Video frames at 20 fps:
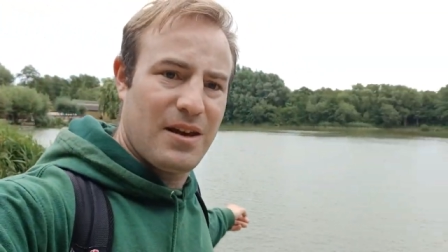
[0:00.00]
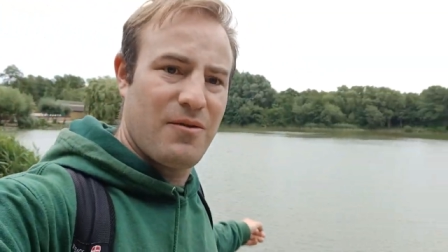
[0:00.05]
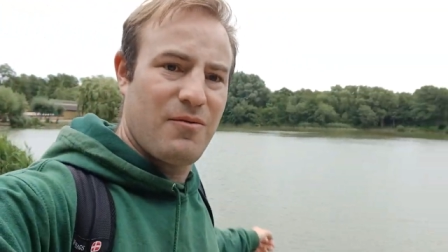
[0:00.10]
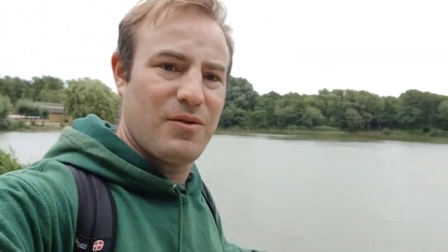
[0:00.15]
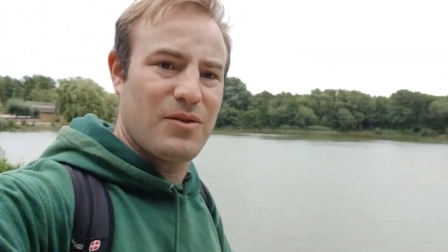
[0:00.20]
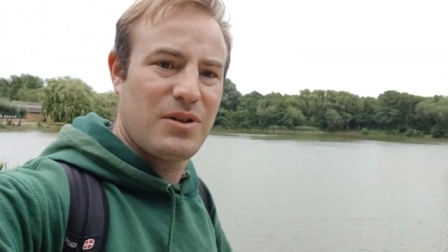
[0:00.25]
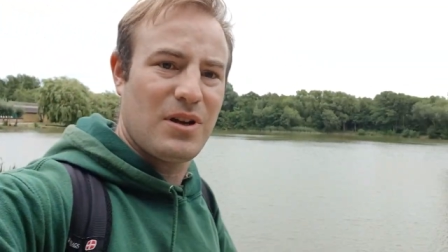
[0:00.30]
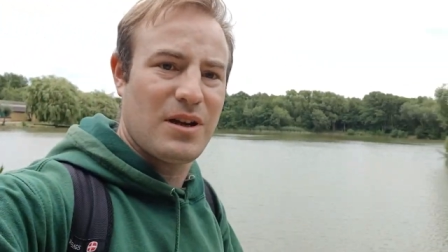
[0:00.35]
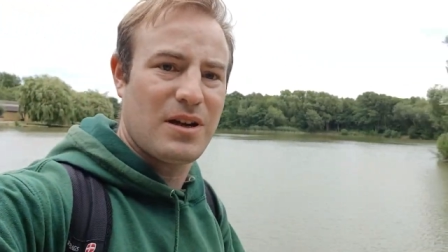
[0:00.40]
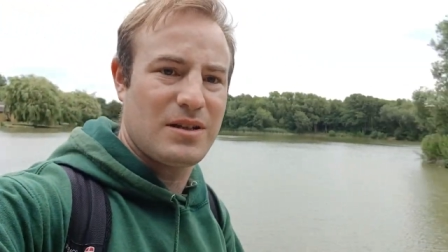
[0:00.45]

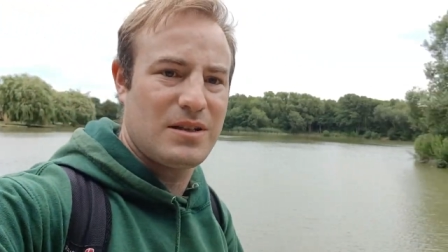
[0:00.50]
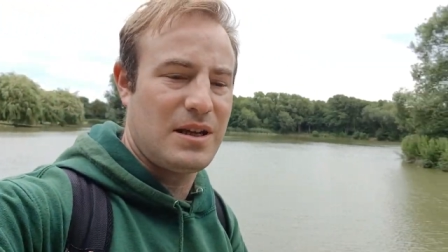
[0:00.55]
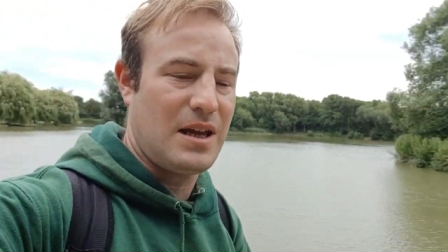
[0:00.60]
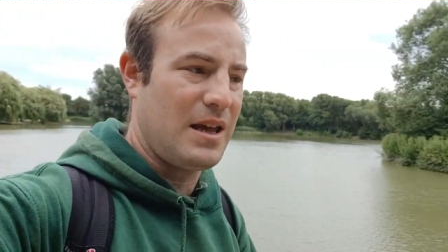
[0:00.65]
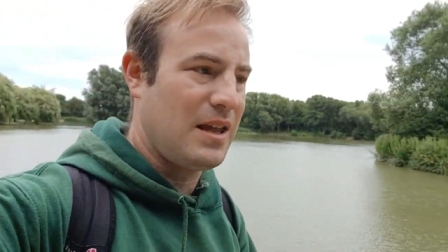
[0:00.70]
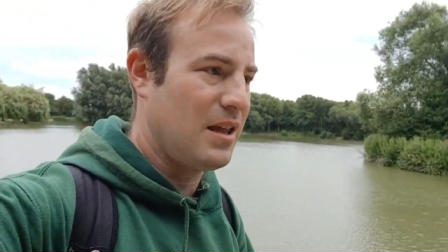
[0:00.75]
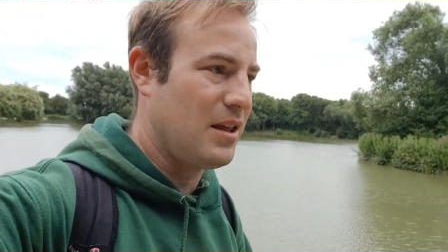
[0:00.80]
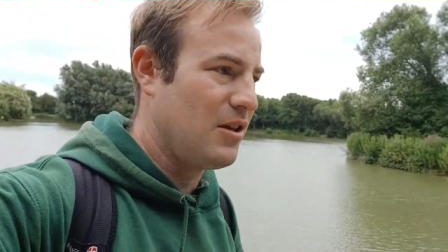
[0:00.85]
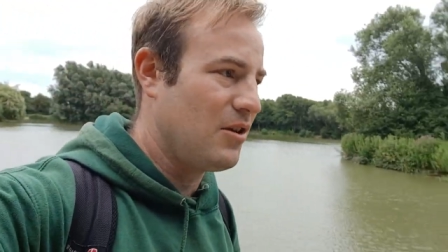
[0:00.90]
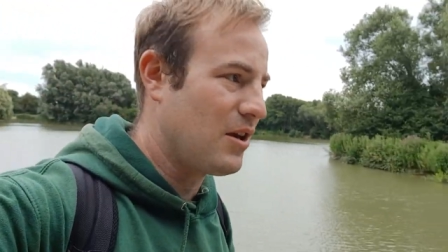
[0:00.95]
which like I
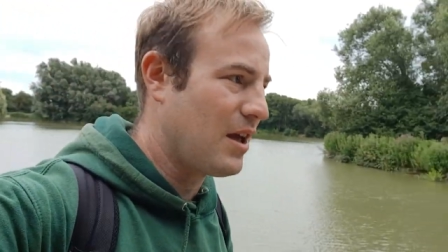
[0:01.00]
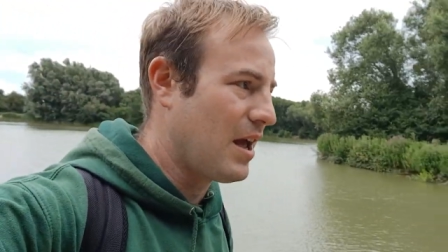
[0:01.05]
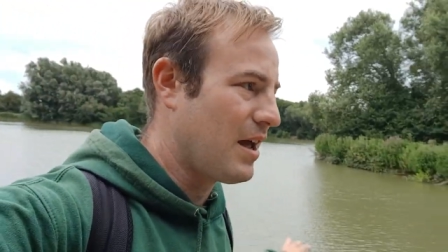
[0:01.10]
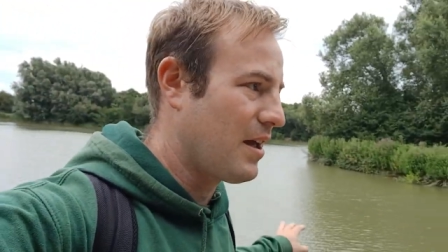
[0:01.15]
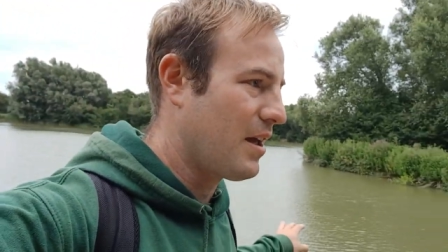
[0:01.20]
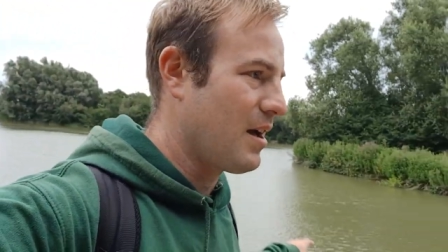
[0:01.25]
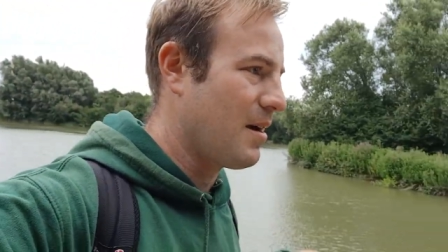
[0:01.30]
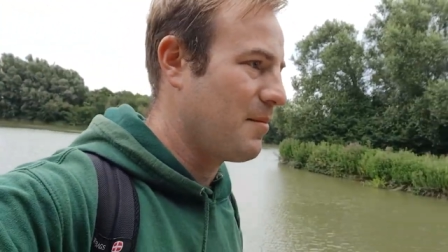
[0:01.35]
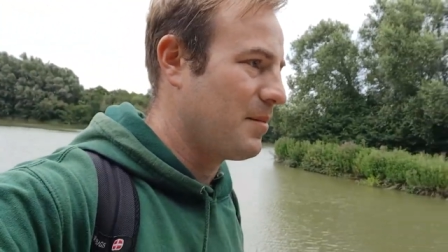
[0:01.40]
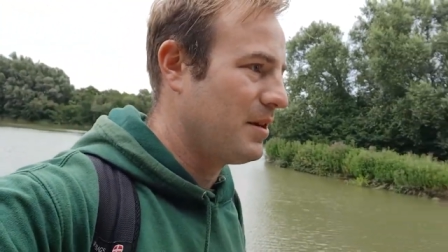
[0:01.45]
say, you can
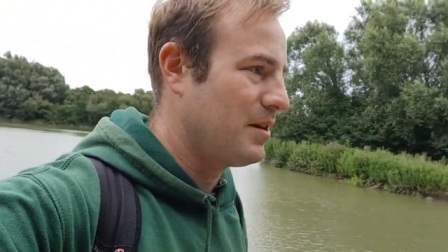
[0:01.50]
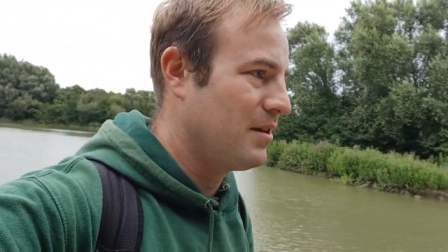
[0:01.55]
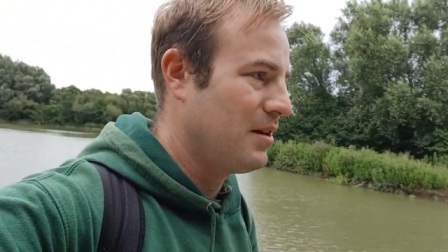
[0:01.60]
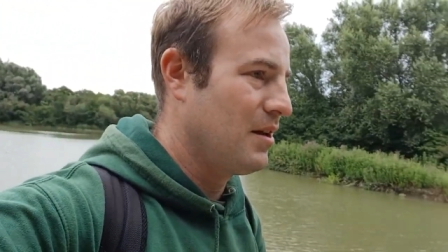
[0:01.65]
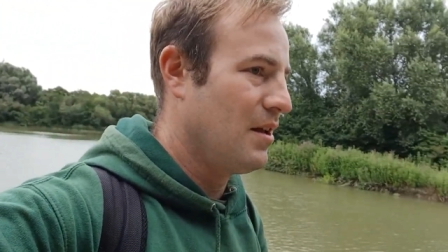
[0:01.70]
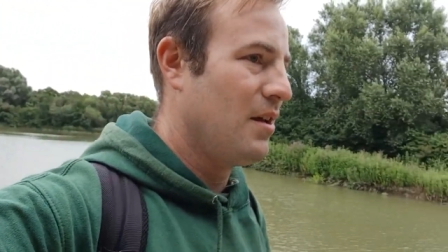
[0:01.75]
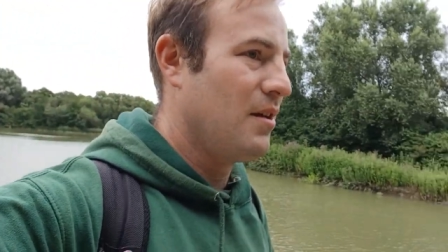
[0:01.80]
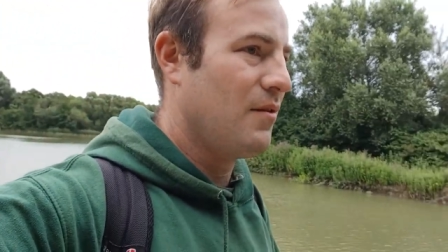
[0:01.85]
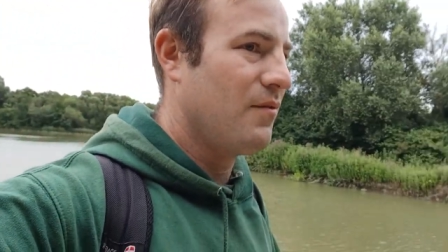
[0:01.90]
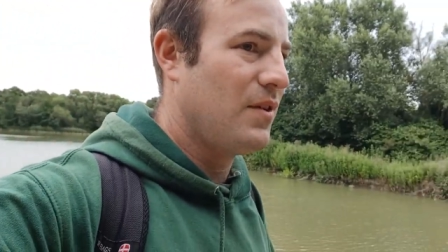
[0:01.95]
come and
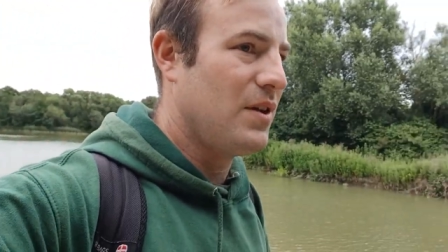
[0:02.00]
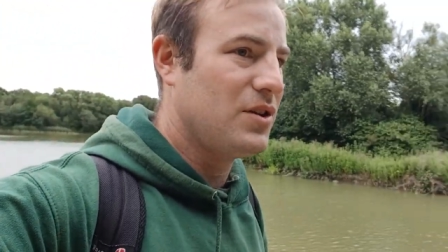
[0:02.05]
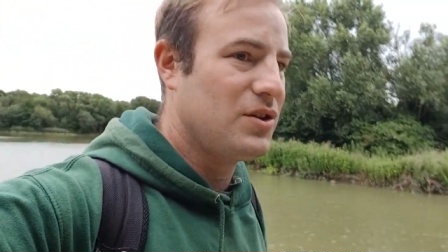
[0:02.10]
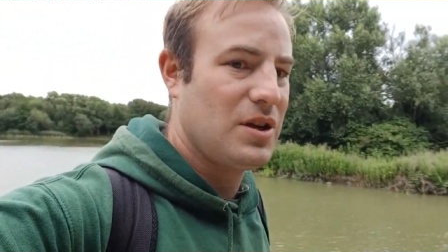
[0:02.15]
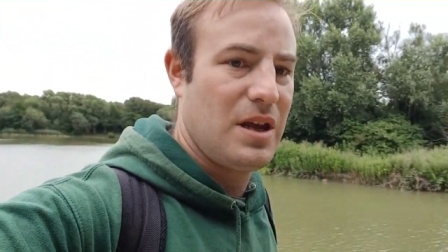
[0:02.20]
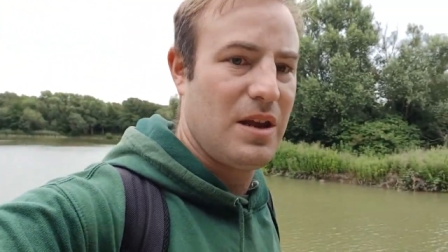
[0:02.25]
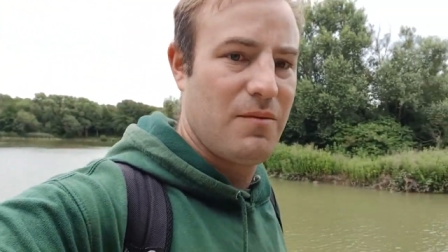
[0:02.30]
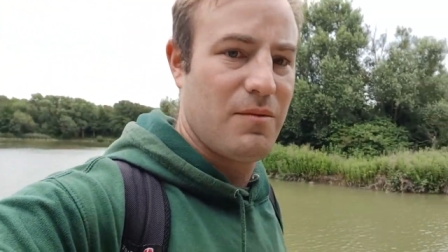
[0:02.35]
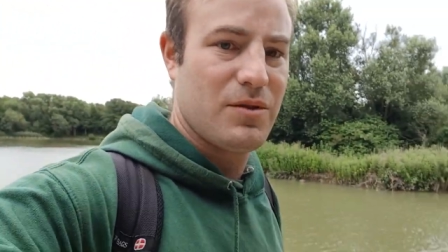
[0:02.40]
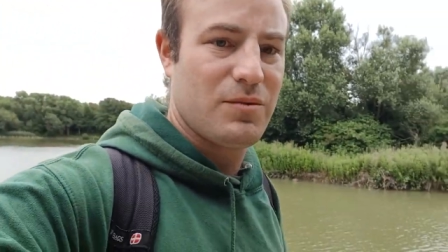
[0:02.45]
fish
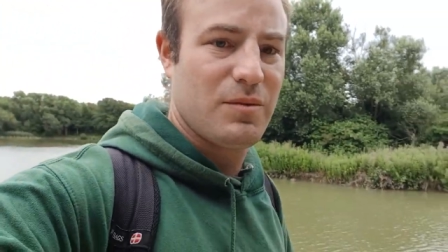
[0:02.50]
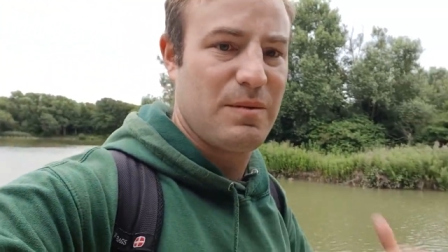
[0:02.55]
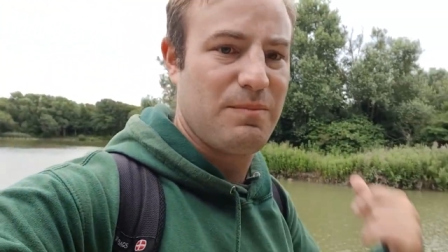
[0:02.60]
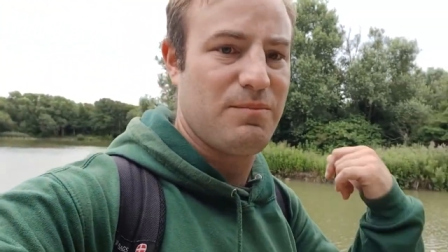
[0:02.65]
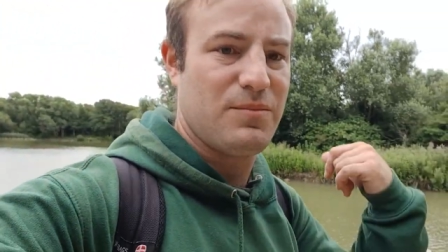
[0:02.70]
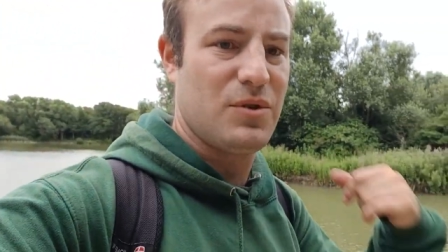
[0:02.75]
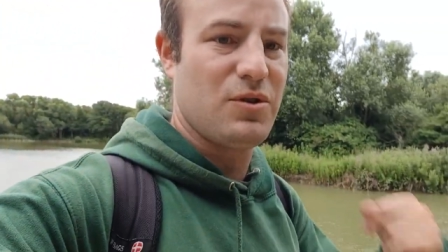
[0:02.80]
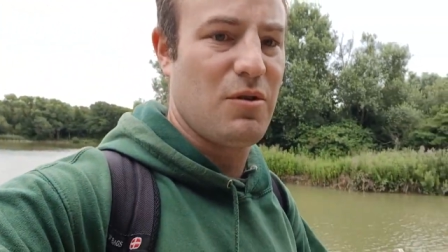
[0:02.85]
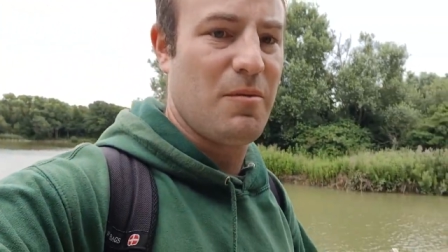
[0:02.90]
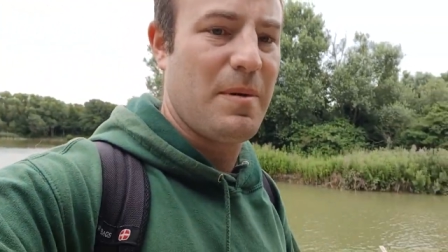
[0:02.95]
here as we
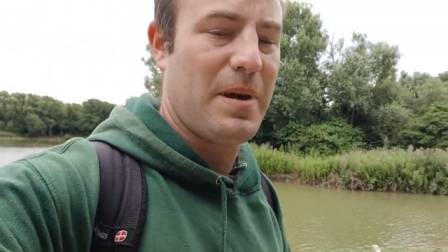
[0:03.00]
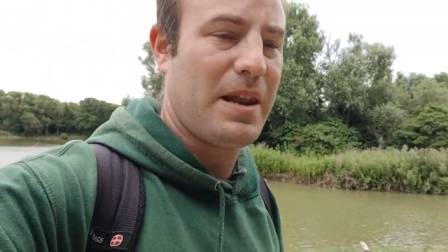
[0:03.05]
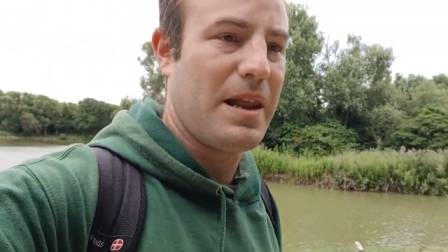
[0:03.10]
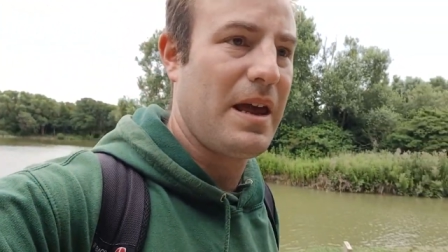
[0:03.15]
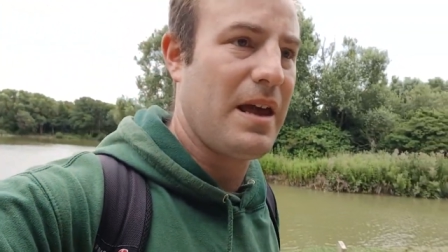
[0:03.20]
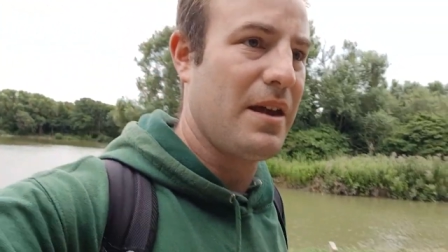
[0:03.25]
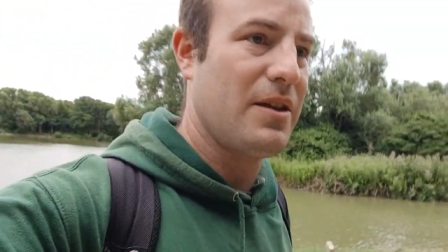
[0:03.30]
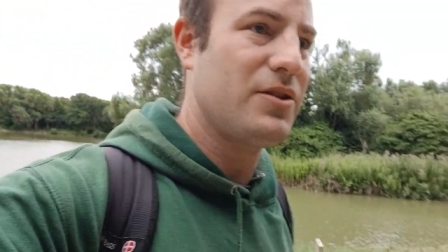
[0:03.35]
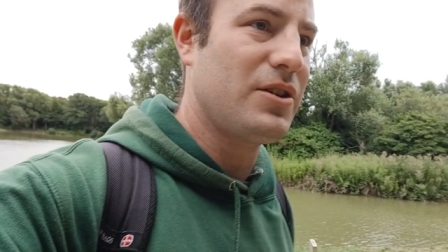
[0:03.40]
saw back there,